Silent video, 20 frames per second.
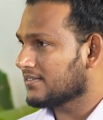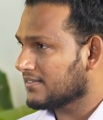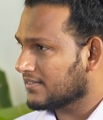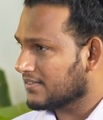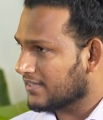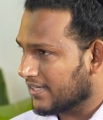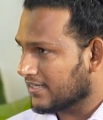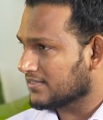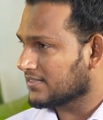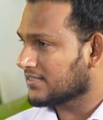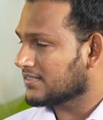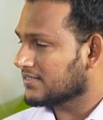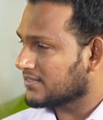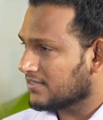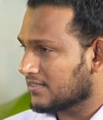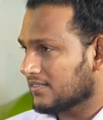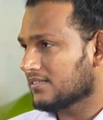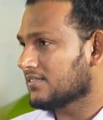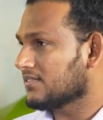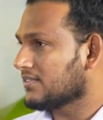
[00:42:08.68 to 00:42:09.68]

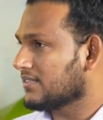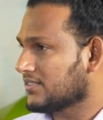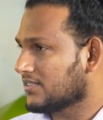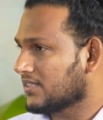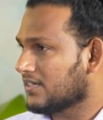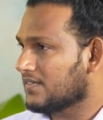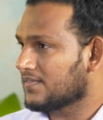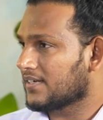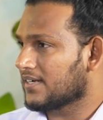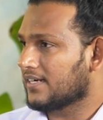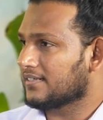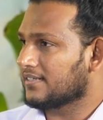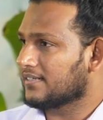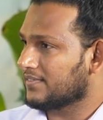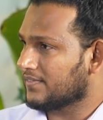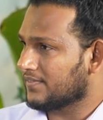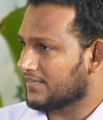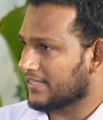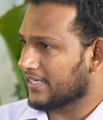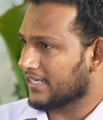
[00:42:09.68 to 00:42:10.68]
cases, resolve
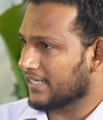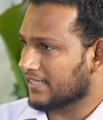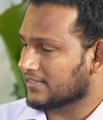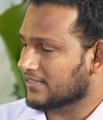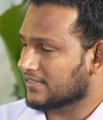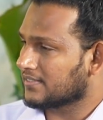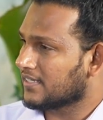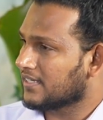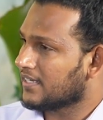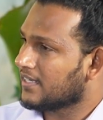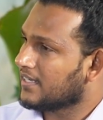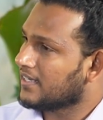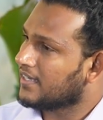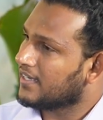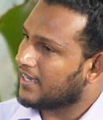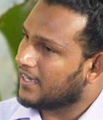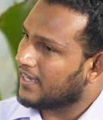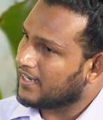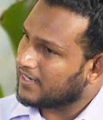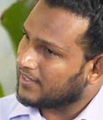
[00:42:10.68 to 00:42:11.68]
150 cases.
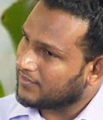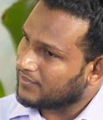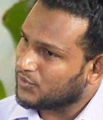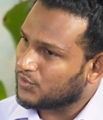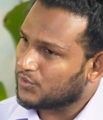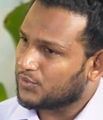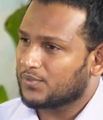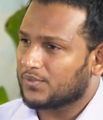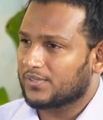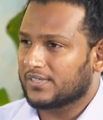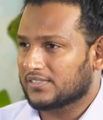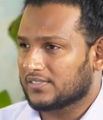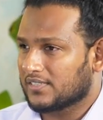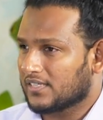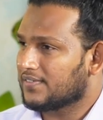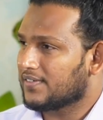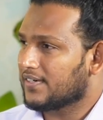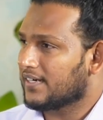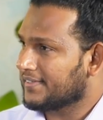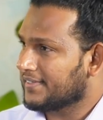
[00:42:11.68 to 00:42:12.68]
And if you
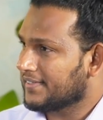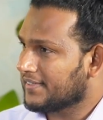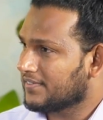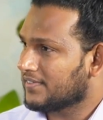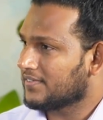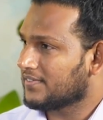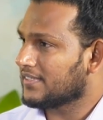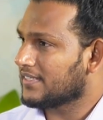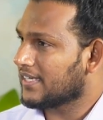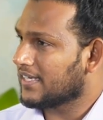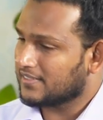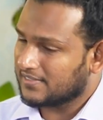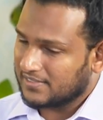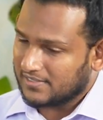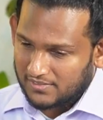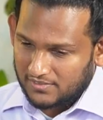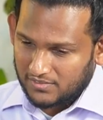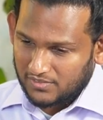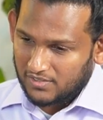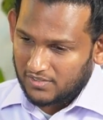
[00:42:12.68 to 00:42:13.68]
resolve 150
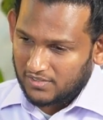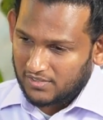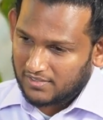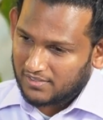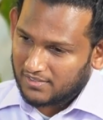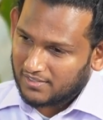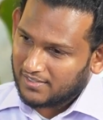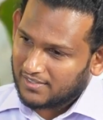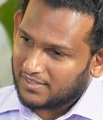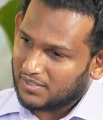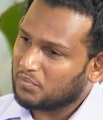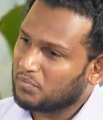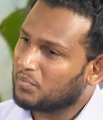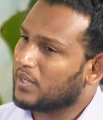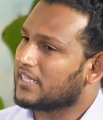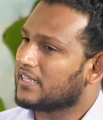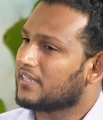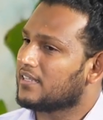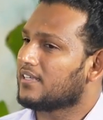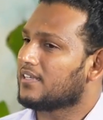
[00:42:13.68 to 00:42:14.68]
cases, your
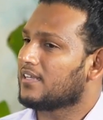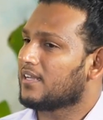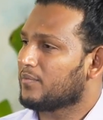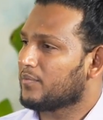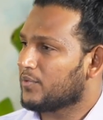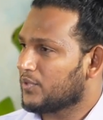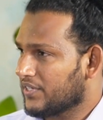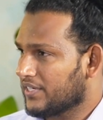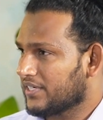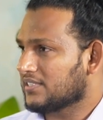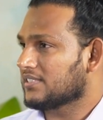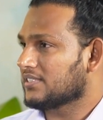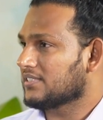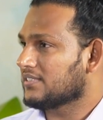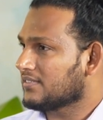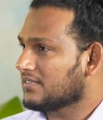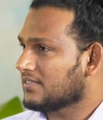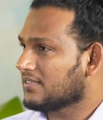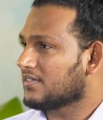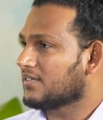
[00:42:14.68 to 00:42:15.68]
monthly remuneration
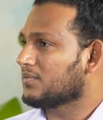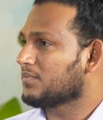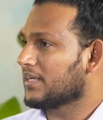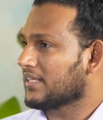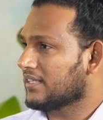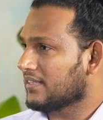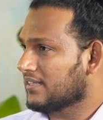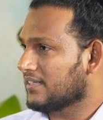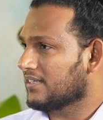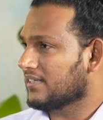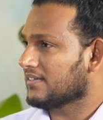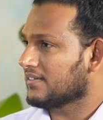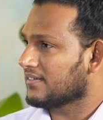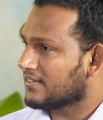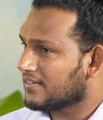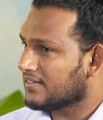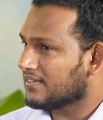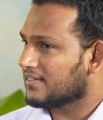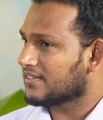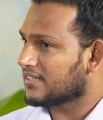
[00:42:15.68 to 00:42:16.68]
or monthly
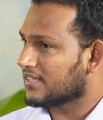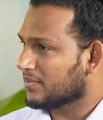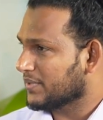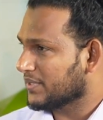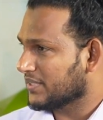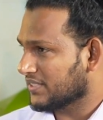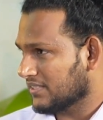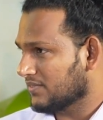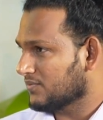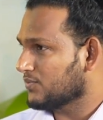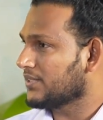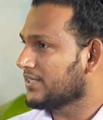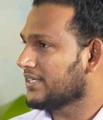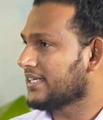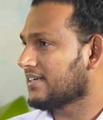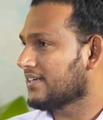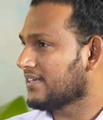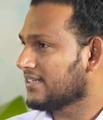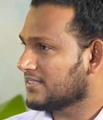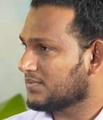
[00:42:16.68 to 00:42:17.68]
commission would
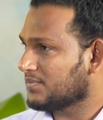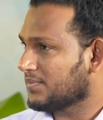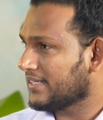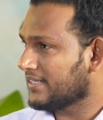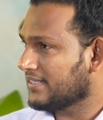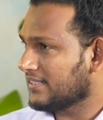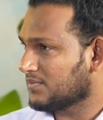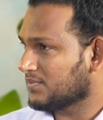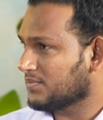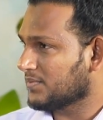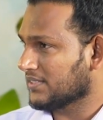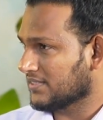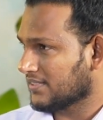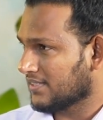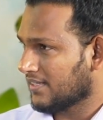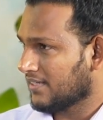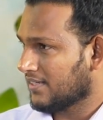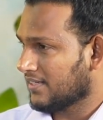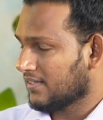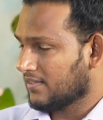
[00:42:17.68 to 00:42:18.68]
increase by this much.
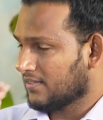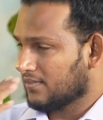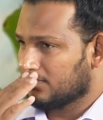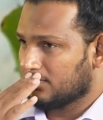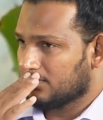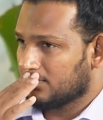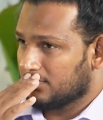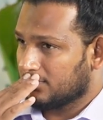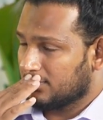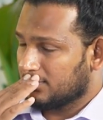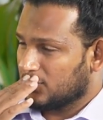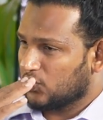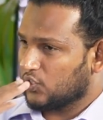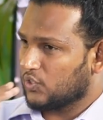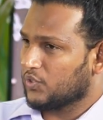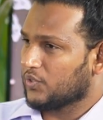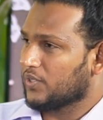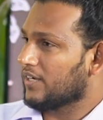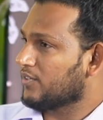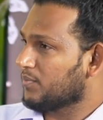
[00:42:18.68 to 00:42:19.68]
So
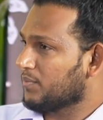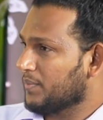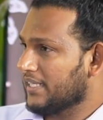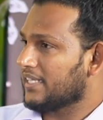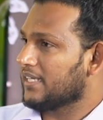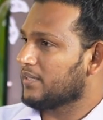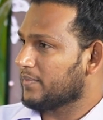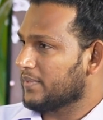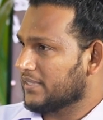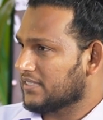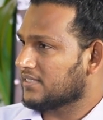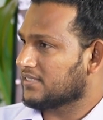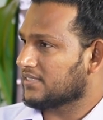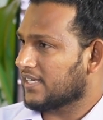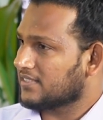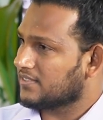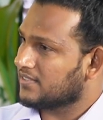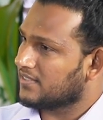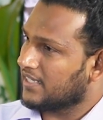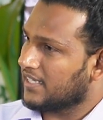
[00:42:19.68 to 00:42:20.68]
you have to build that business
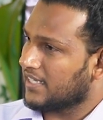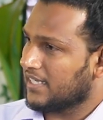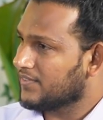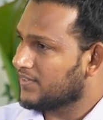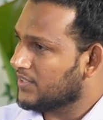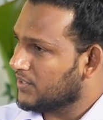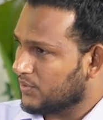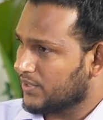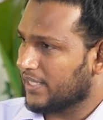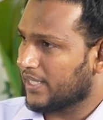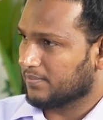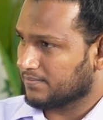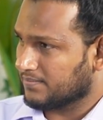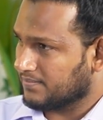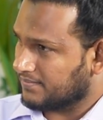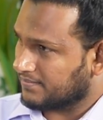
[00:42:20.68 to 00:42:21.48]
case even to them.